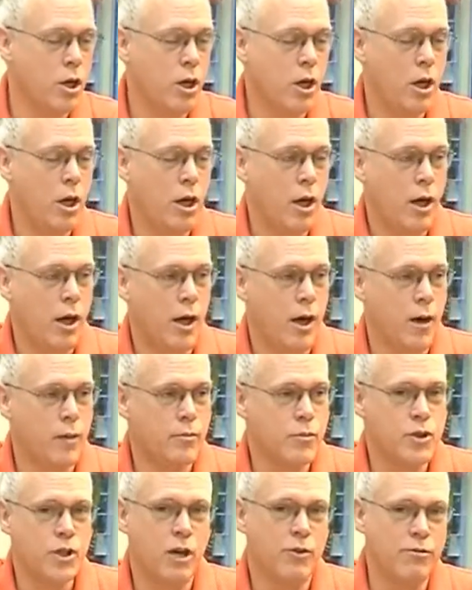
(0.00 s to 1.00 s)
Mm
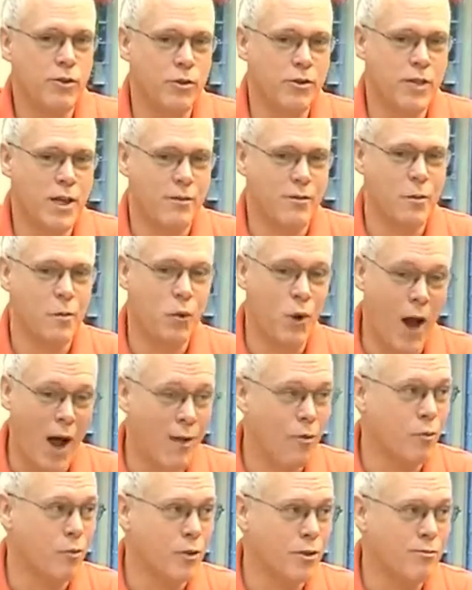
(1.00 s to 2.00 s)
-hmm. cell phones mm -hmm. have the
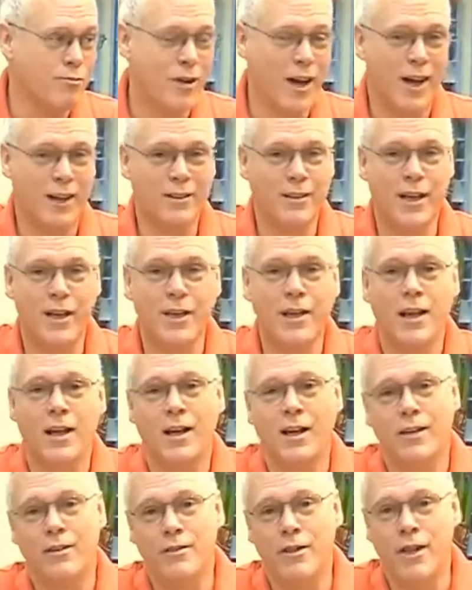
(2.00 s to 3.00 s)
problem in the fact that
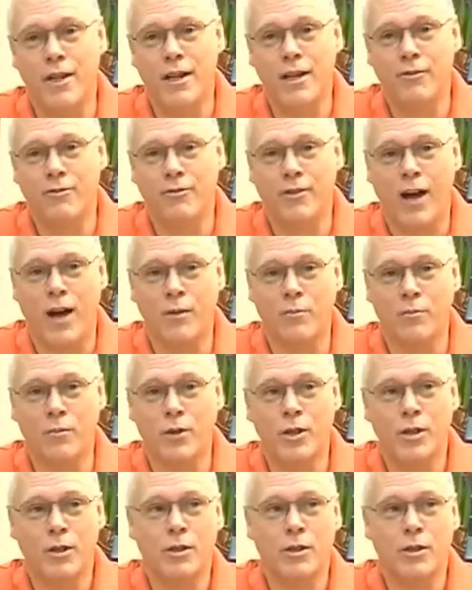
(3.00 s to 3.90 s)
that if I'm